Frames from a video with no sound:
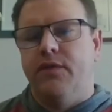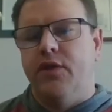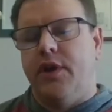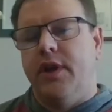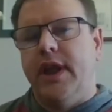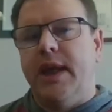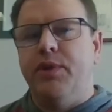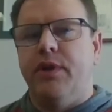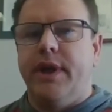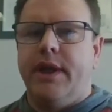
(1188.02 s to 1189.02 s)
If their
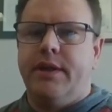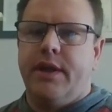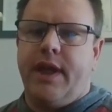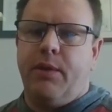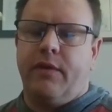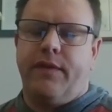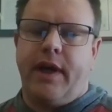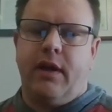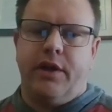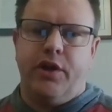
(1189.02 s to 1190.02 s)
claim year ended, they would
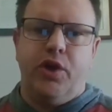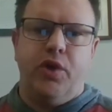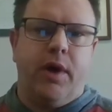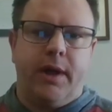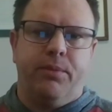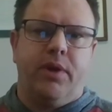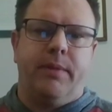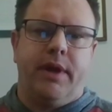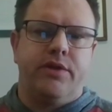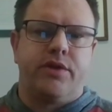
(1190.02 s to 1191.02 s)
file a new
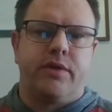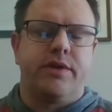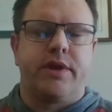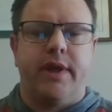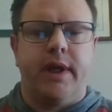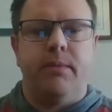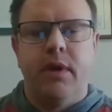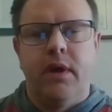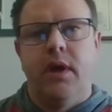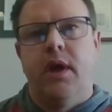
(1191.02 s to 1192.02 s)
unemployment insurance
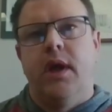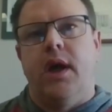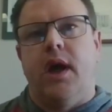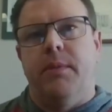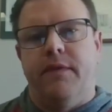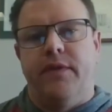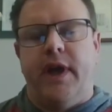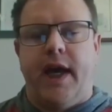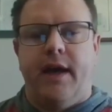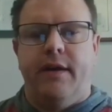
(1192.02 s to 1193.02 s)
claim. If
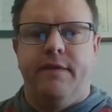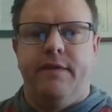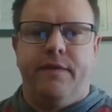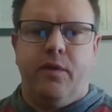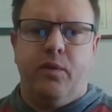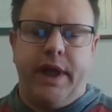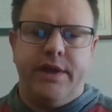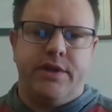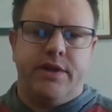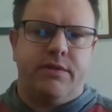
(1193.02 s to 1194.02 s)
they have
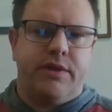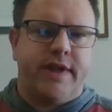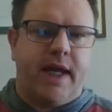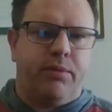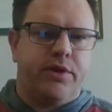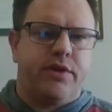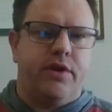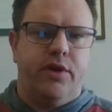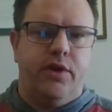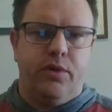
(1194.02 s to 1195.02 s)
wages to establish
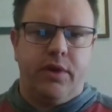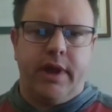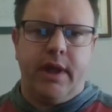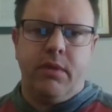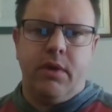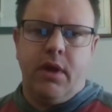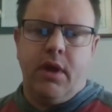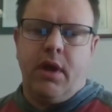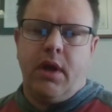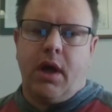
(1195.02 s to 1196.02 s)
the new claim,
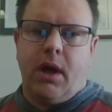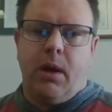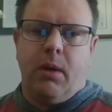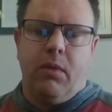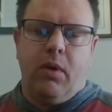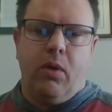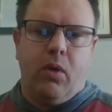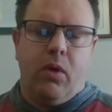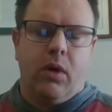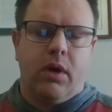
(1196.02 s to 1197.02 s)

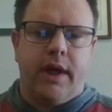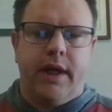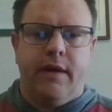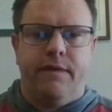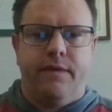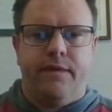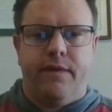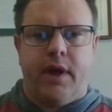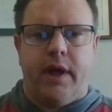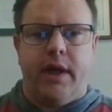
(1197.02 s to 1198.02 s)
or if
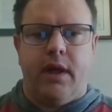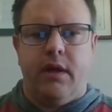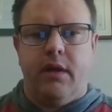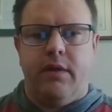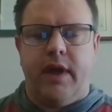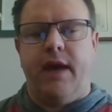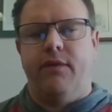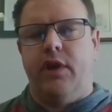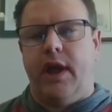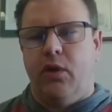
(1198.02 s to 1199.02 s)
they
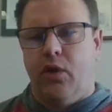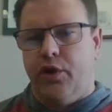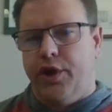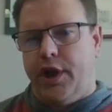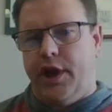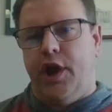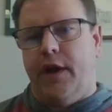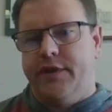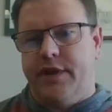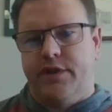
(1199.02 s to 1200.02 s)
haven't earned
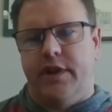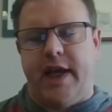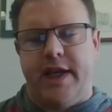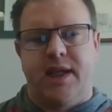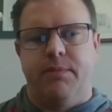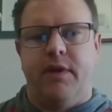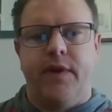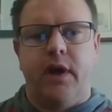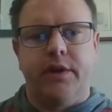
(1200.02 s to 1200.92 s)
enough since the last time they